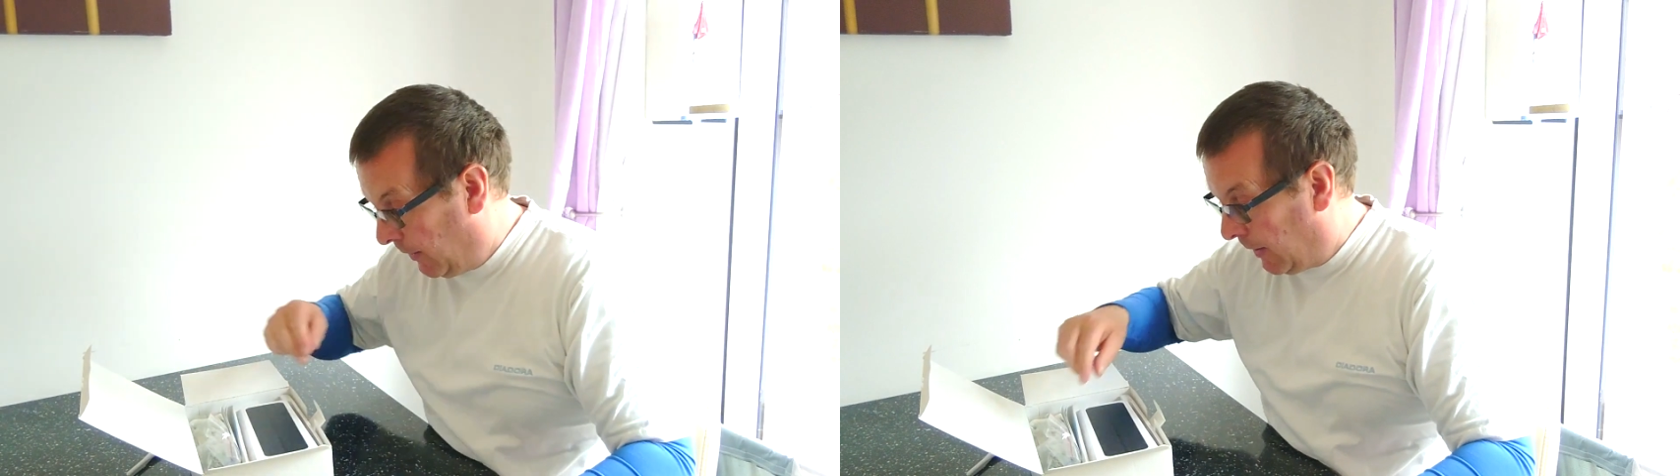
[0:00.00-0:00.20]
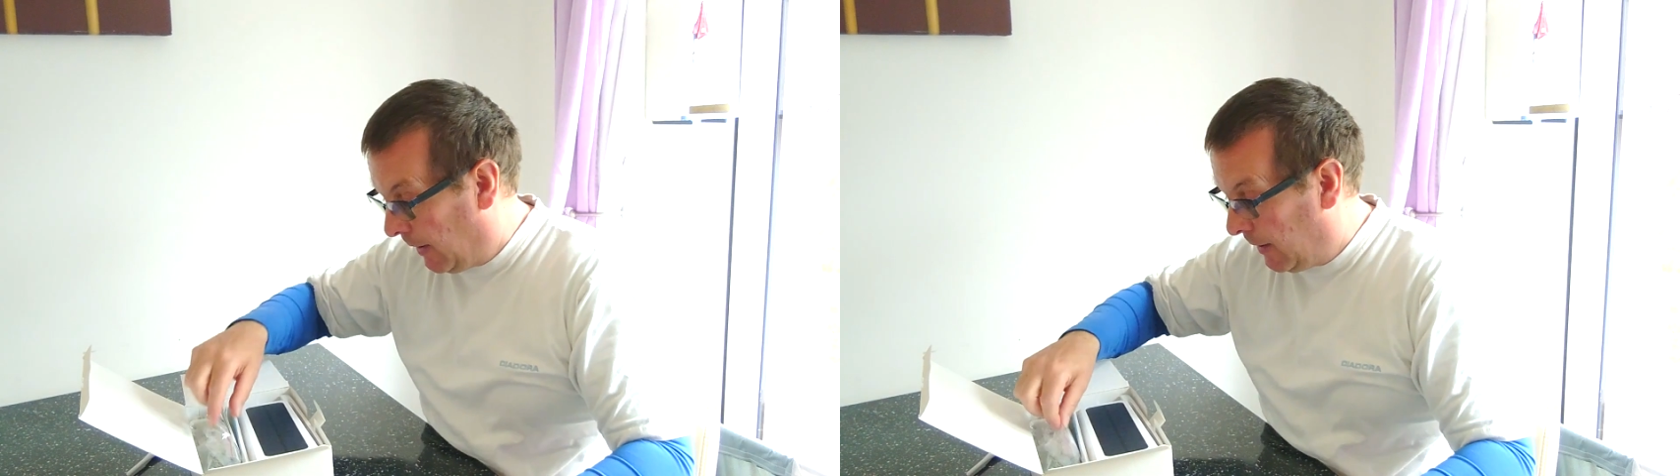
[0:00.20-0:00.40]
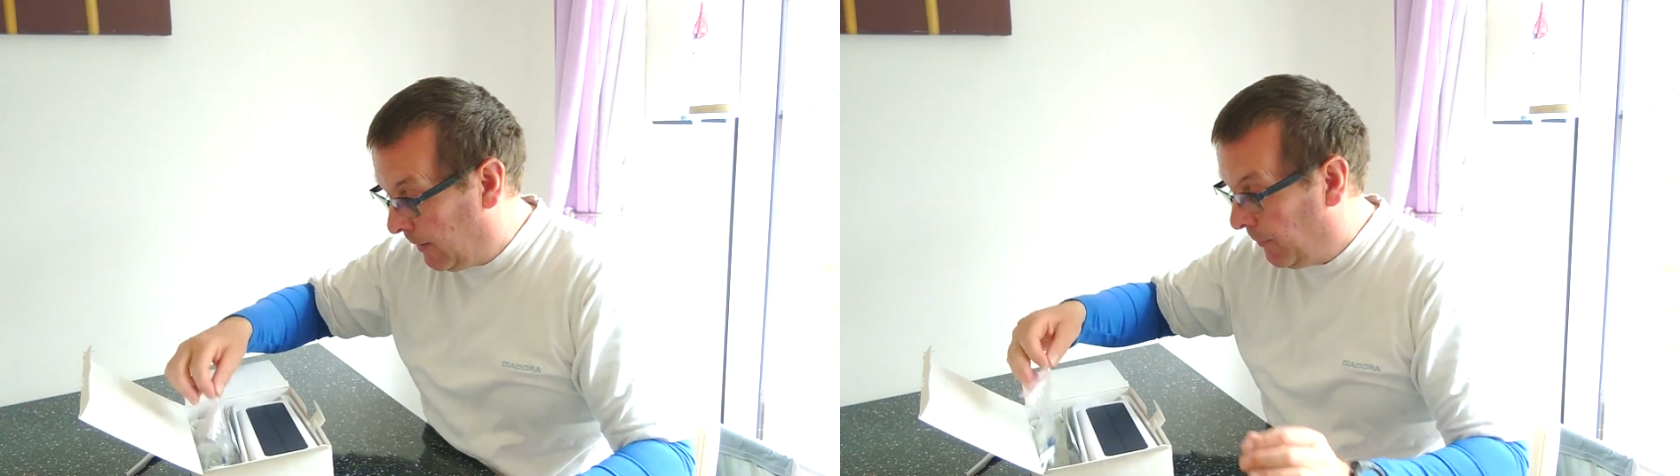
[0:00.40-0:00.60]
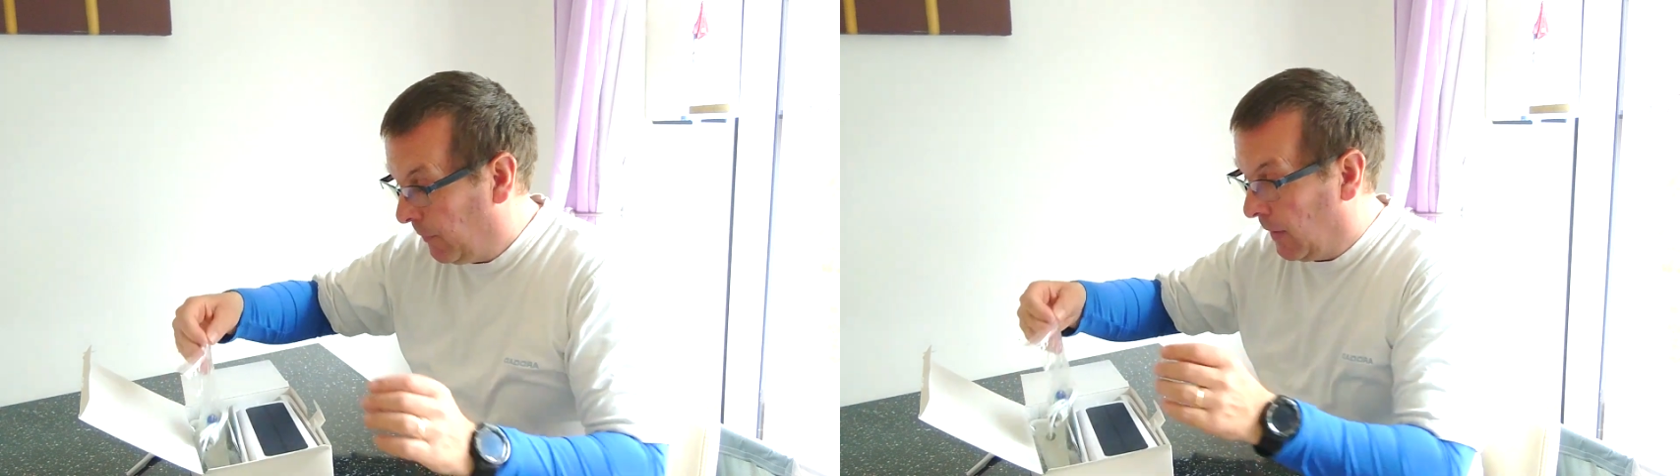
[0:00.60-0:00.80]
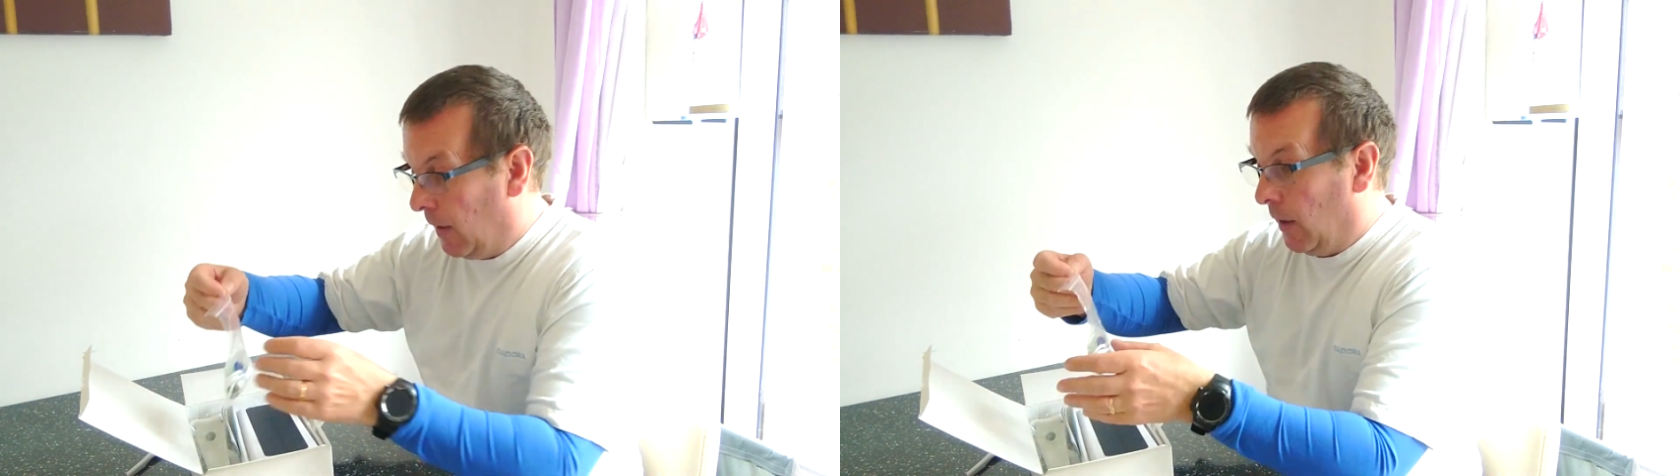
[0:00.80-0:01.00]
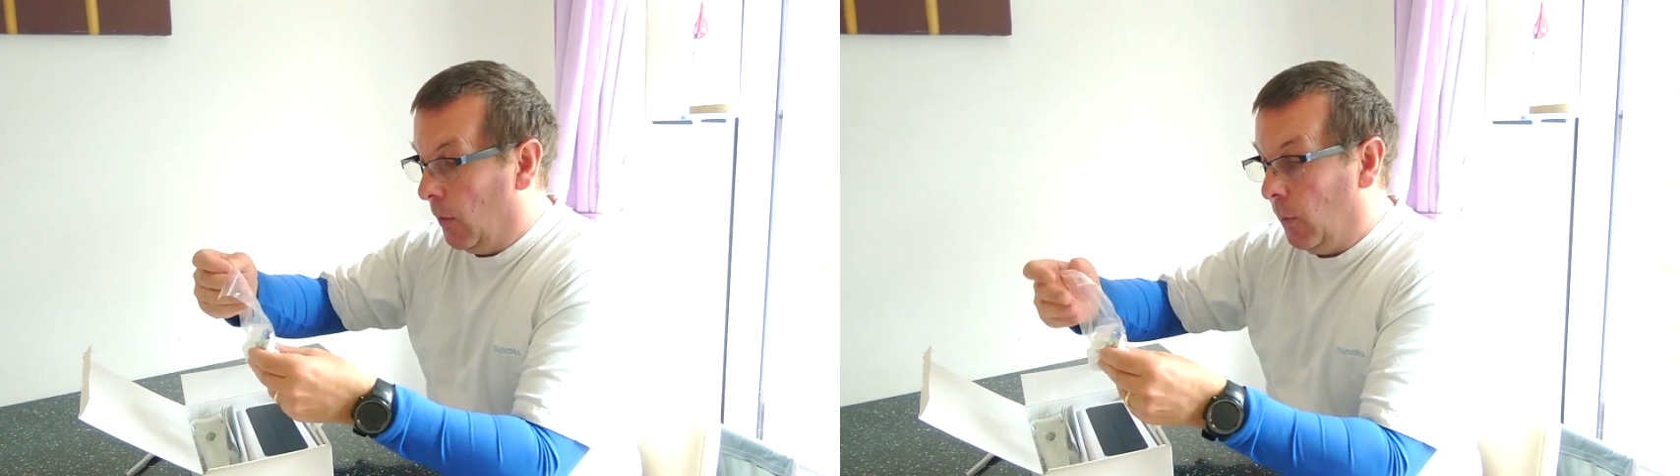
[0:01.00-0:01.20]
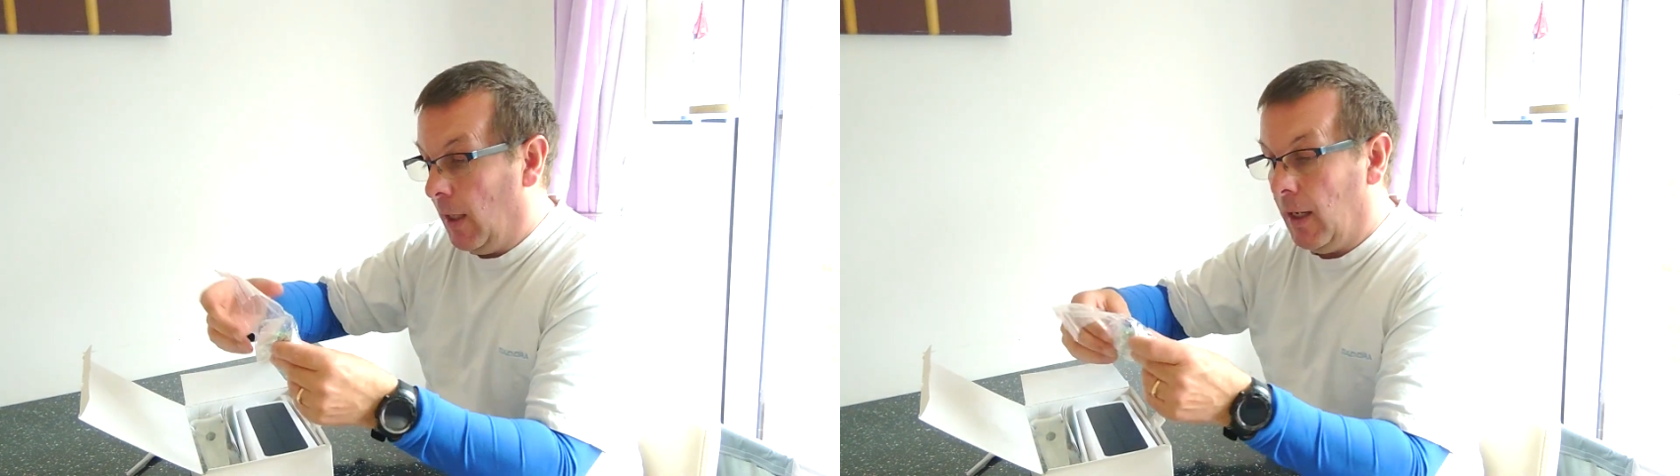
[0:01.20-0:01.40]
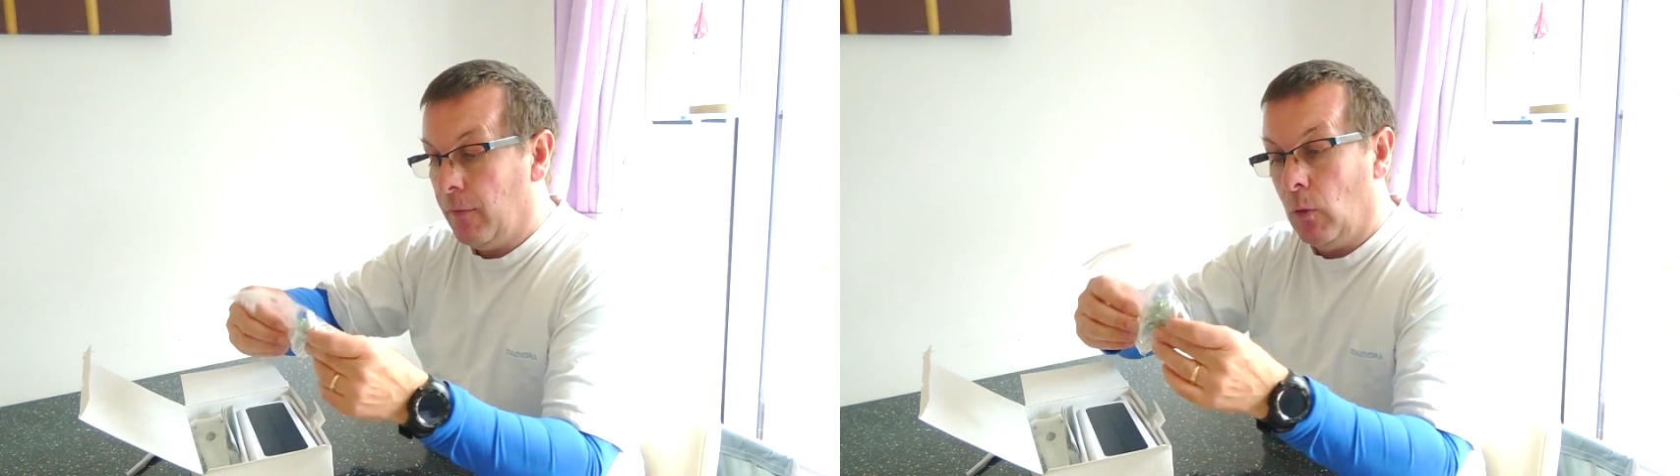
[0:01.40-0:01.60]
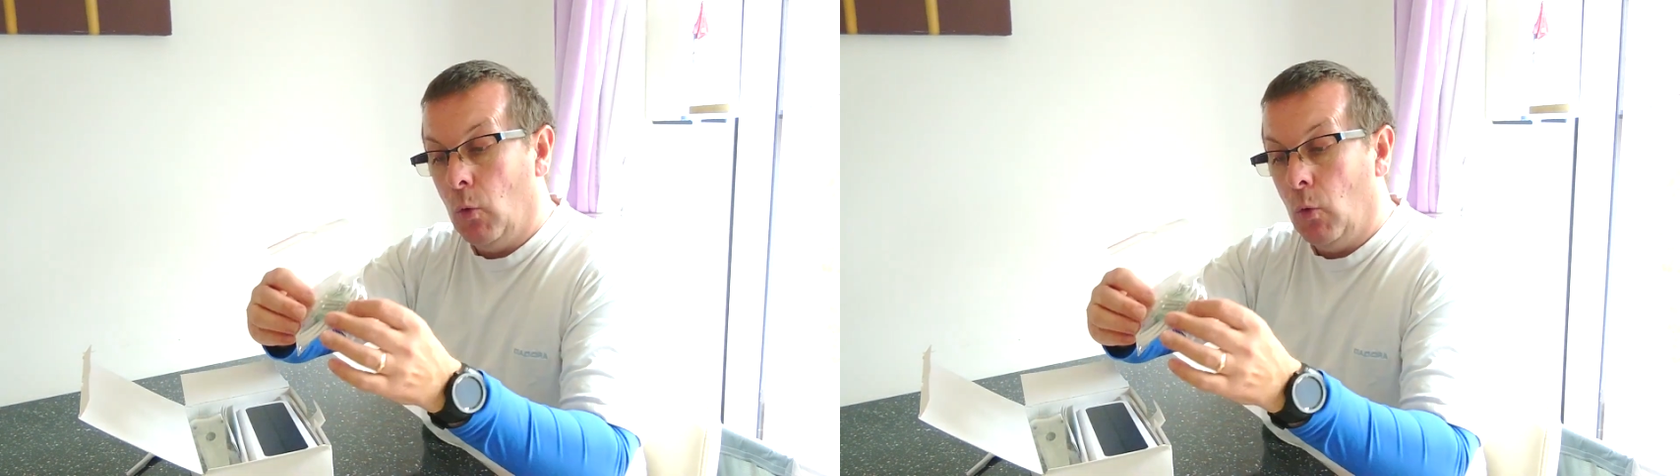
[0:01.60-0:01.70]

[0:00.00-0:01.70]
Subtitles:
Okay, we have